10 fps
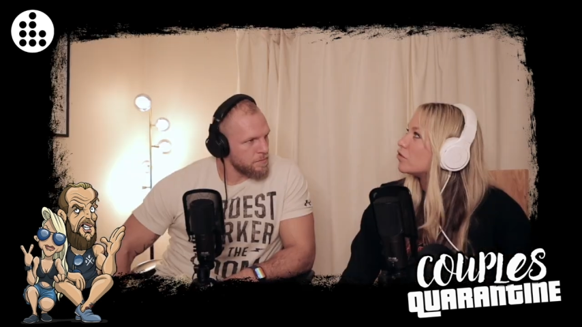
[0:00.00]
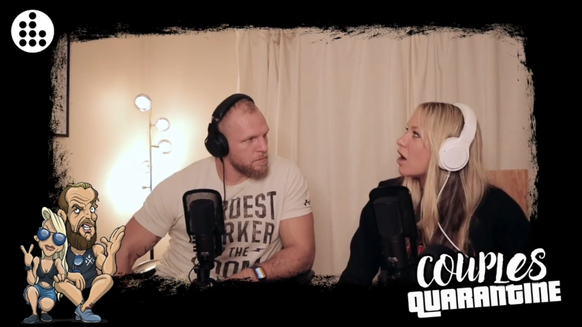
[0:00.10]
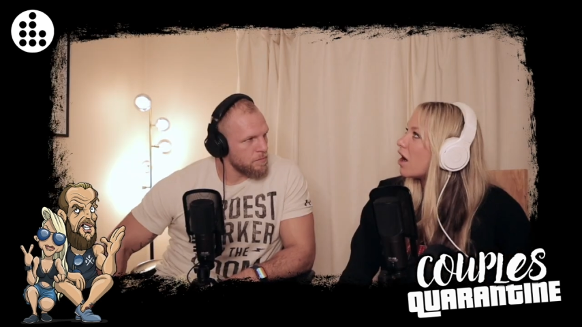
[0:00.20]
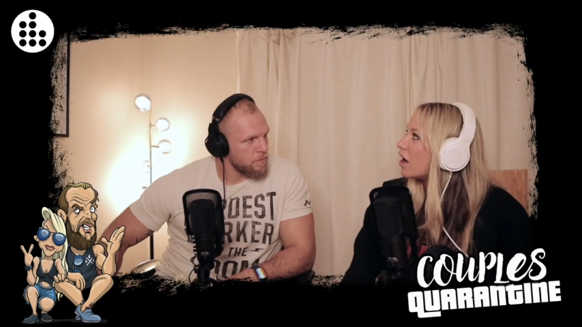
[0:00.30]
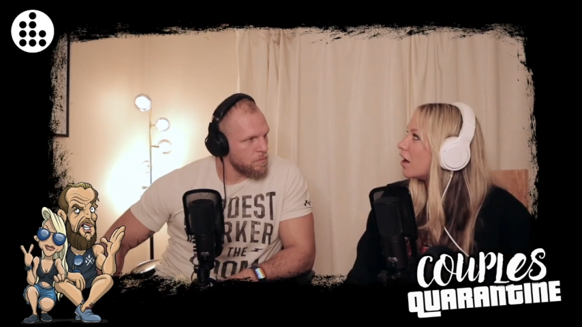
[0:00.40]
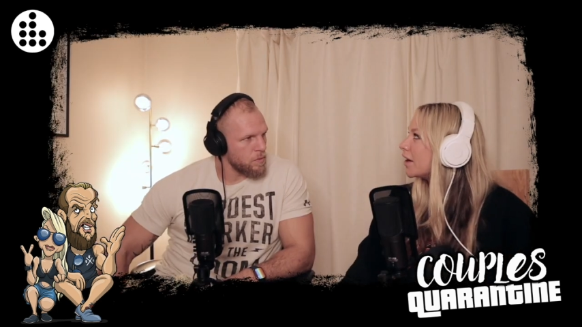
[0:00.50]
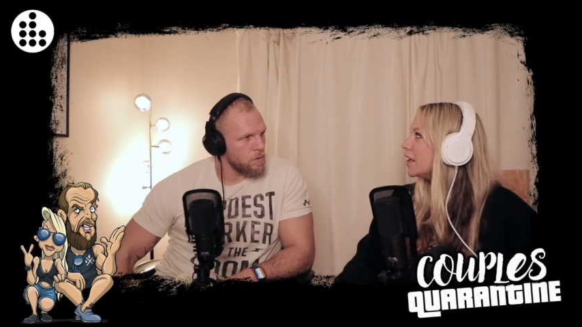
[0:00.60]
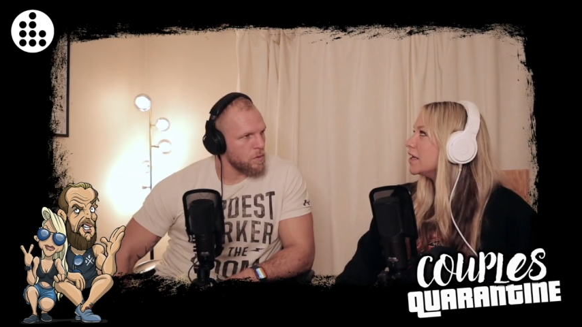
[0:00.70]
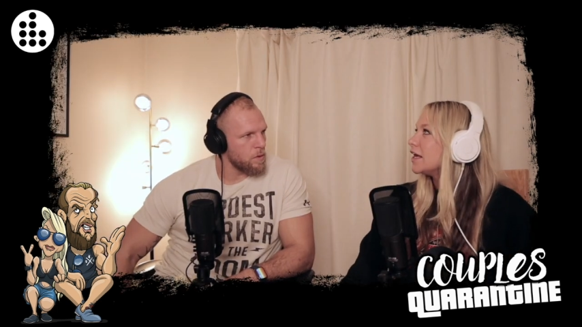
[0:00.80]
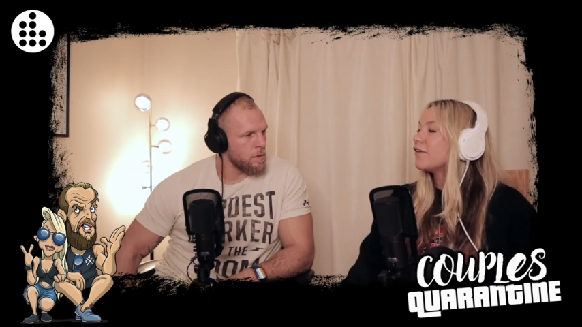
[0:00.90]
Speaker 1: you can't,
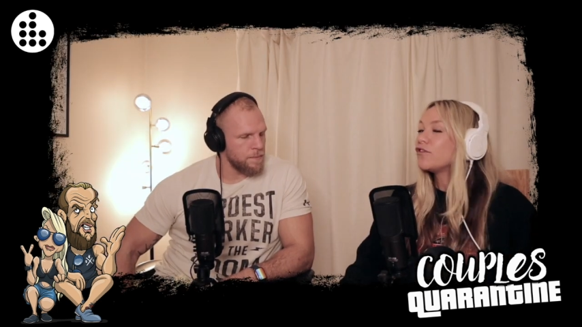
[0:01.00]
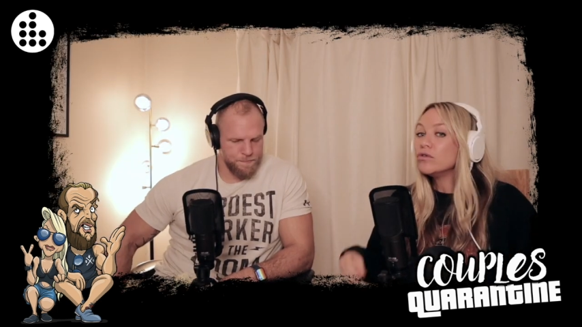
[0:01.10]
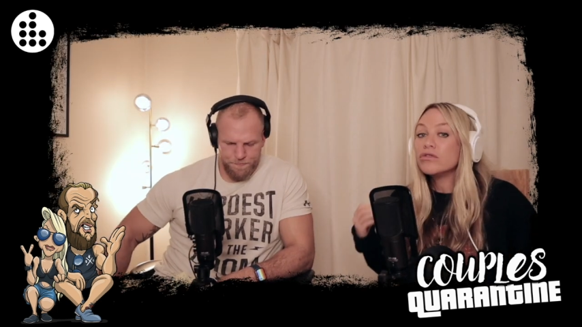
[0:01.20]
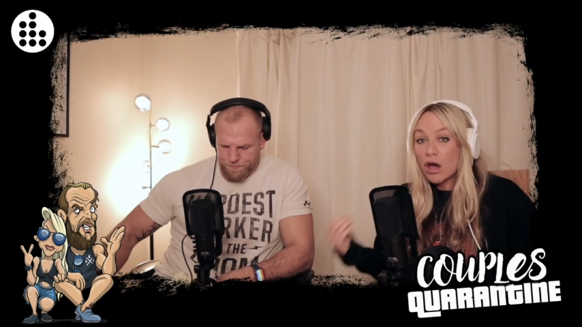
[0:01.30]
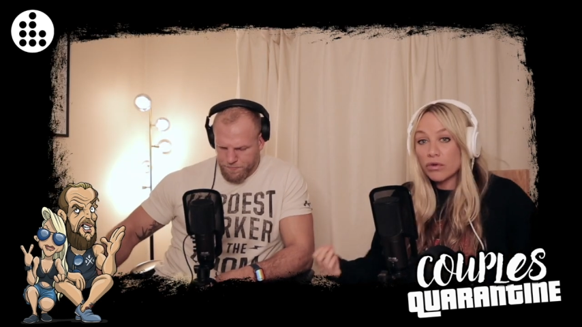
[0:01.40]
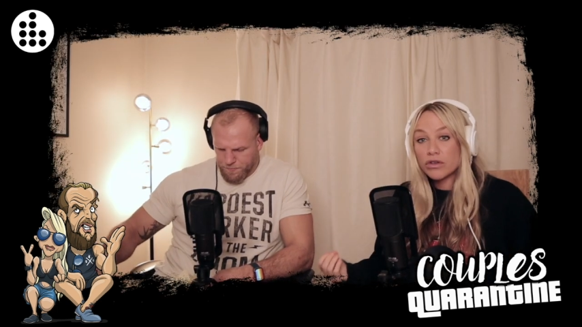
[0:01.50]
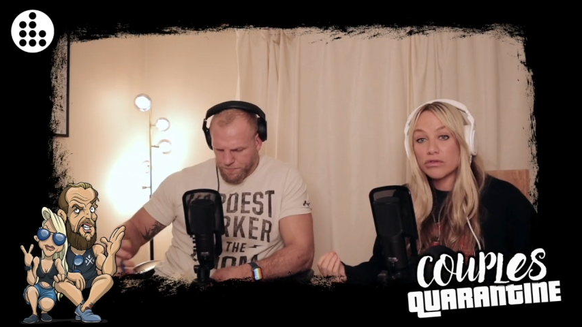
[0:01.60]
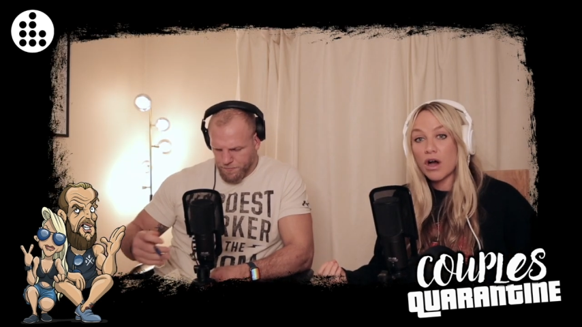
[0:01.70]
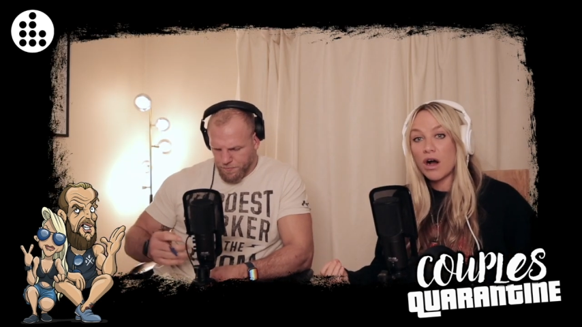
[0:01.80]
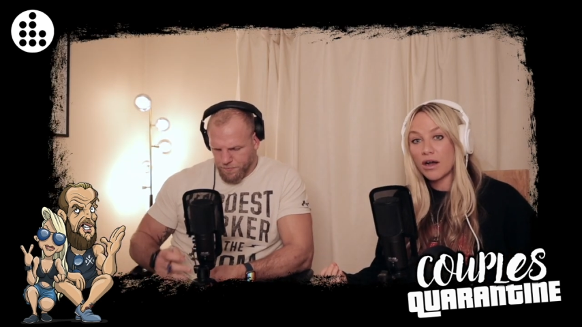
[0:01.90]
if you know you
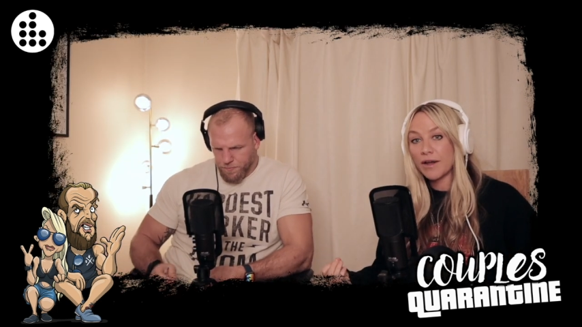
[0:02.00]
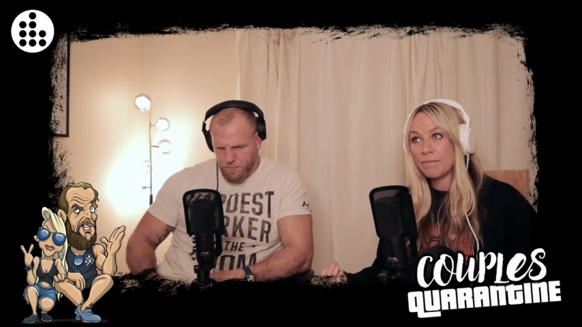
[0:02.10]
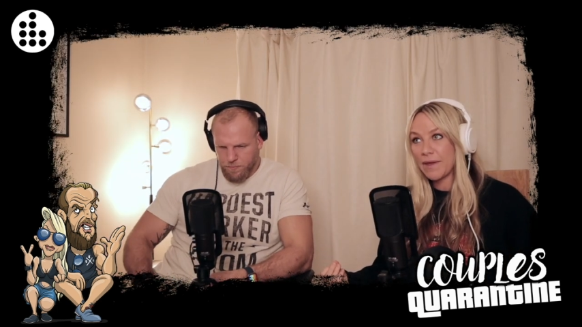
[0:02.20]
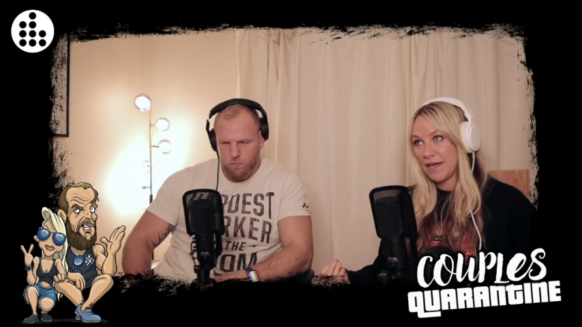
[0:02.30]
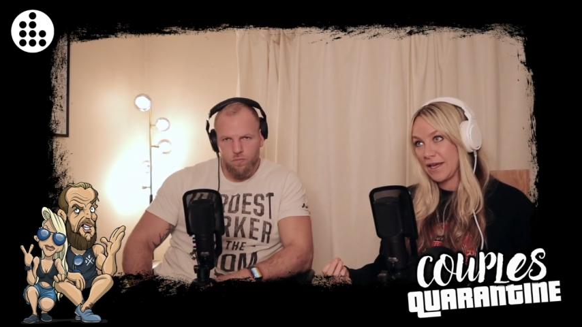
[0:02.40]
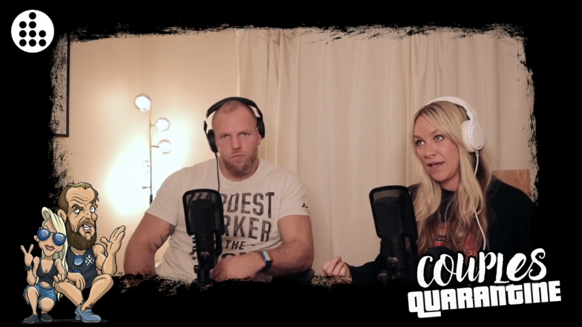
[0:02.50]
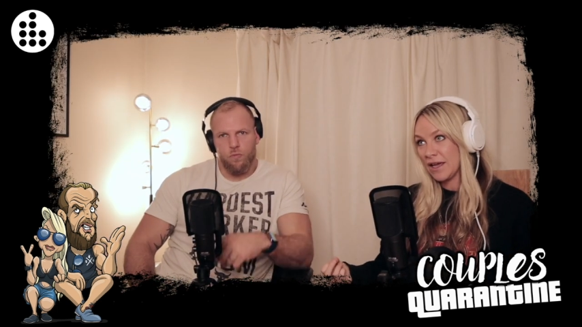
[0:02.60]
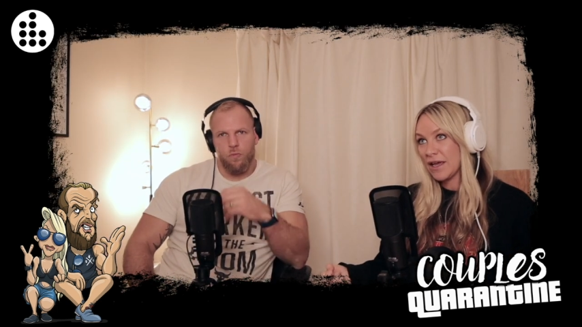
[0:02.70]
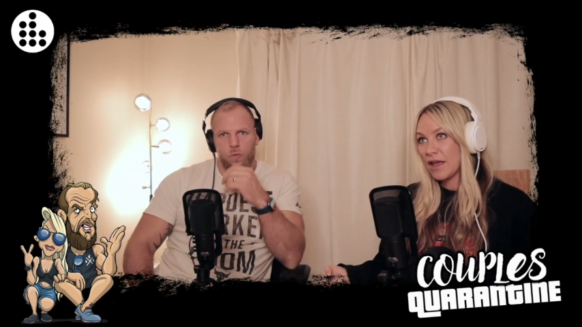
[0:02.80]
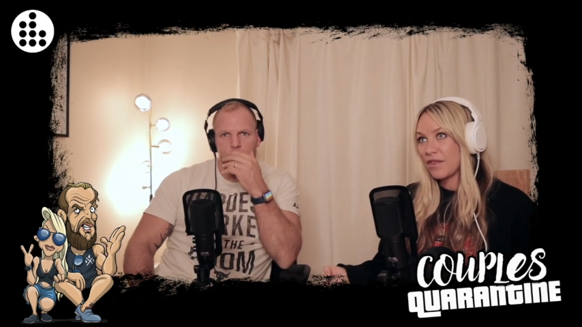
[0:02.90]
can't compete,
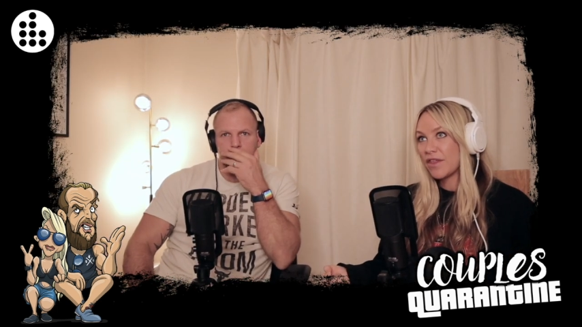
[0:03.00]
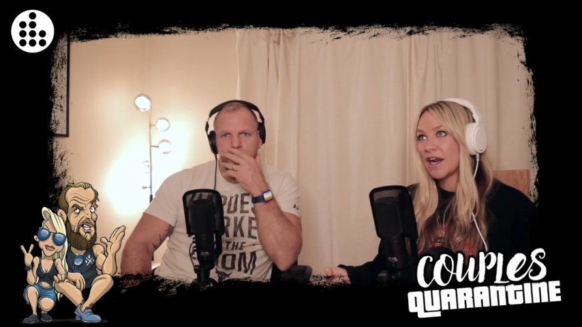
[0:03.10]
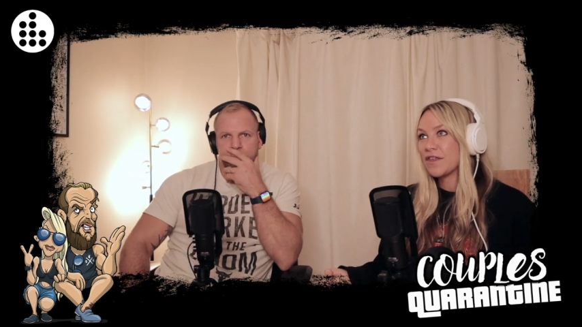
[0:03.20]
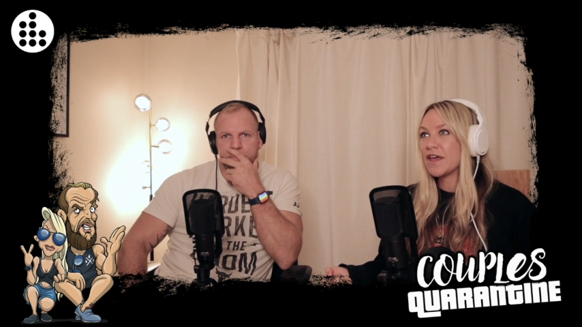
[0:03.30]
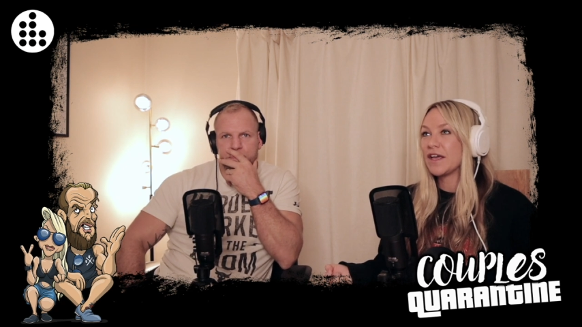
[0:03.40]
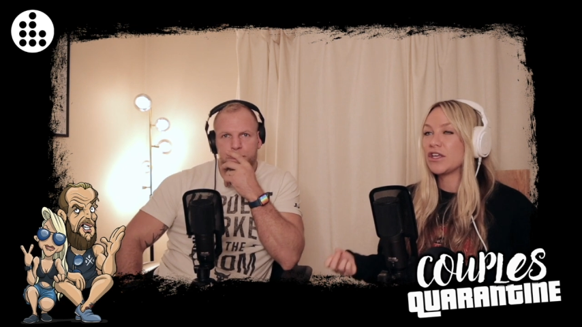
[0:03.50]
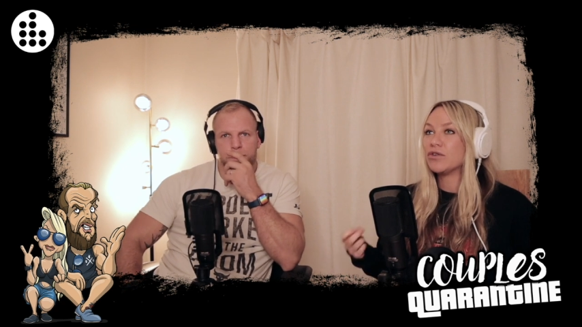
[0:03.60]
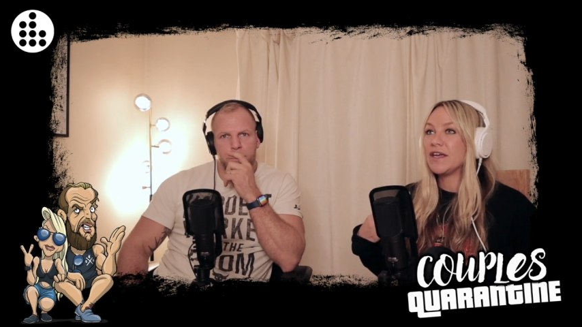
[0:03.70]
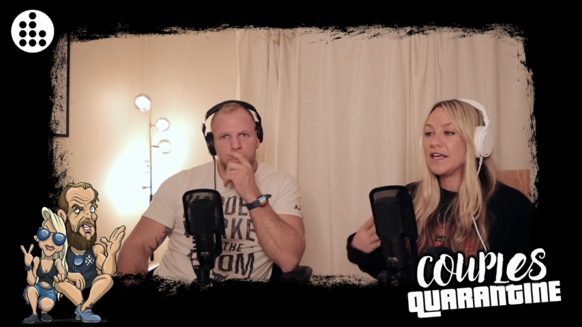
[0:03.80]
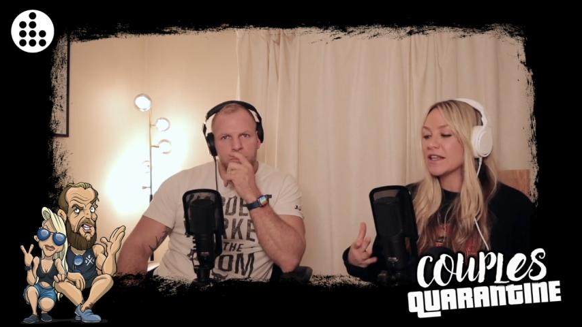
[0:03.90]
mm. then I think you
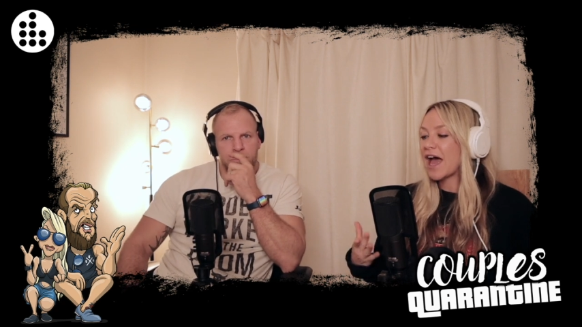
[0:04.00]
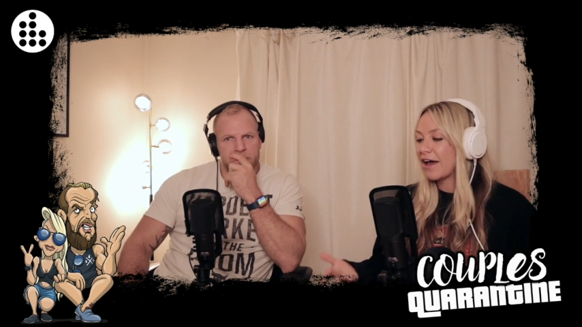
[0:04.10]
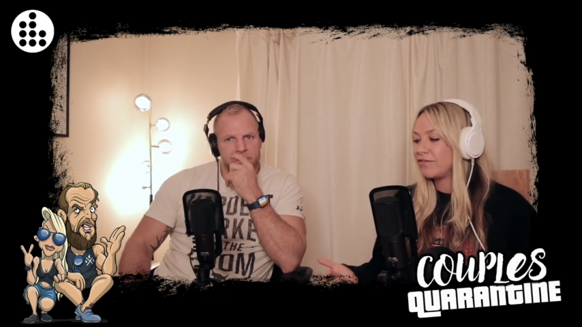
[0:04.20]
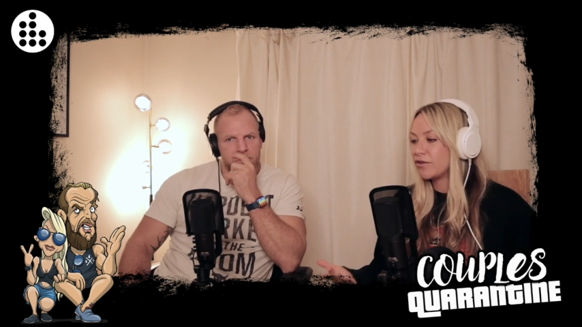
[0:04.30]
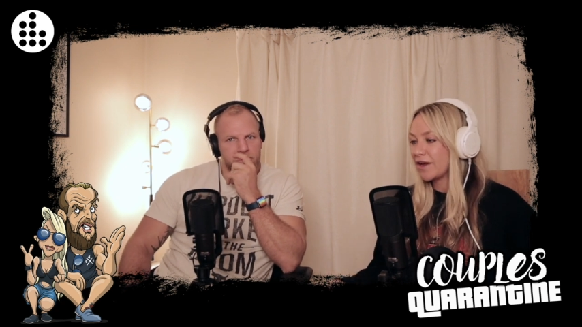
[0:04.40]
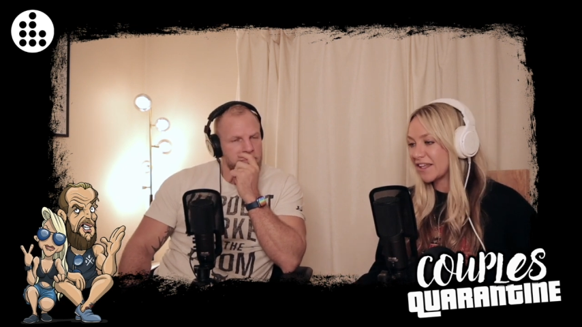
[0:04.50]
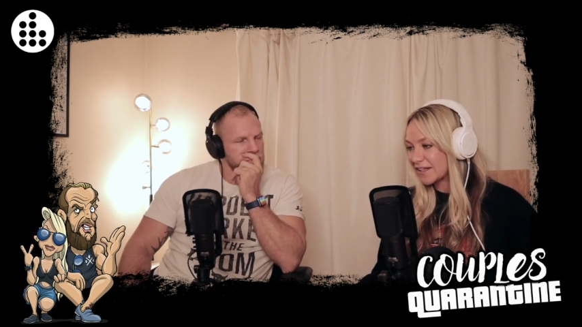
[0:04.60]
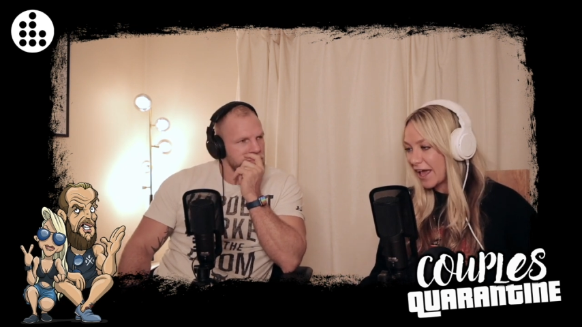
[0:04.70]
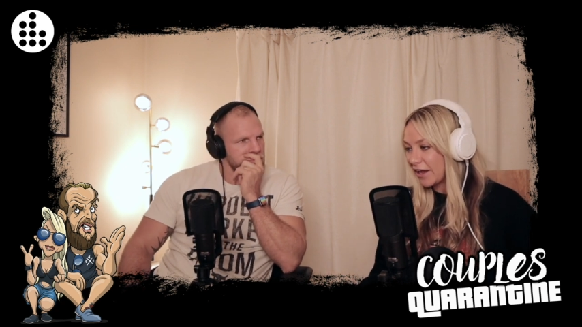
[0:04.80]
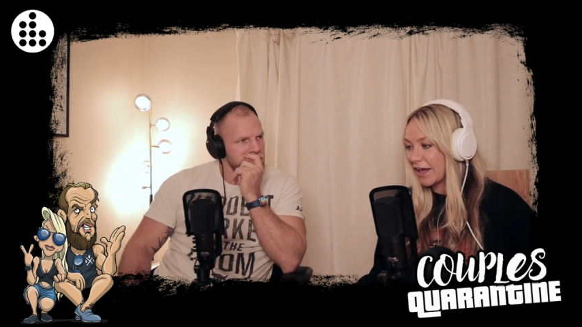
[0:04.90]
either have to accept.